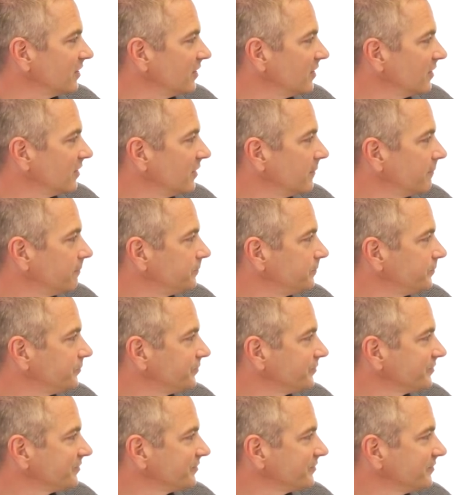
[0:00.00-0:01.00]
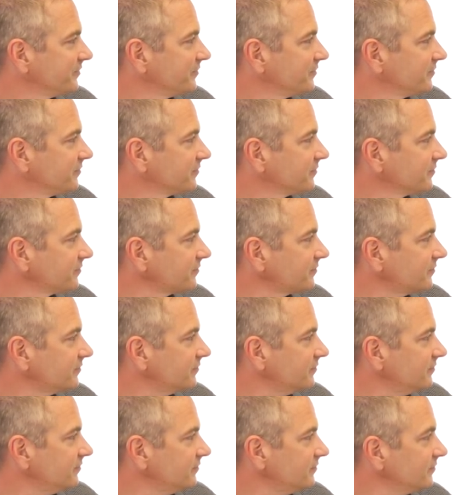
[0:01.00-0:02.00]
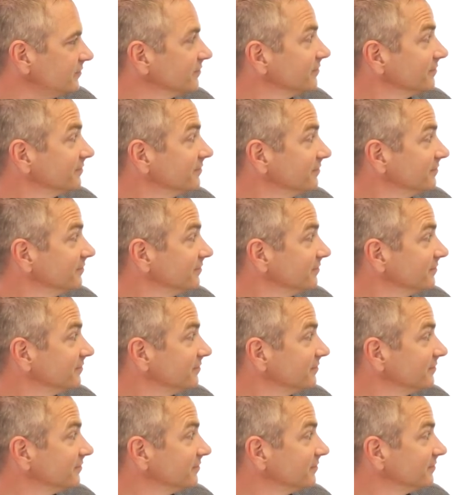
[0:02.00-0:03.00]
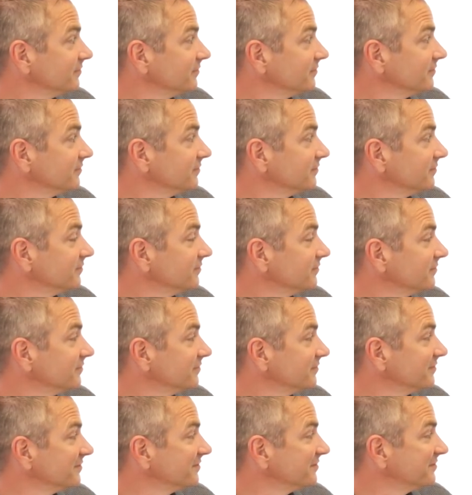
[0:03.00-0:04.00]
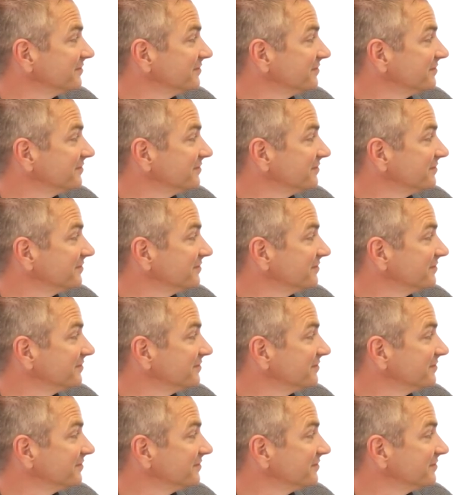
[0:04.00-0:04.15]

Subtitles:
(not speaking)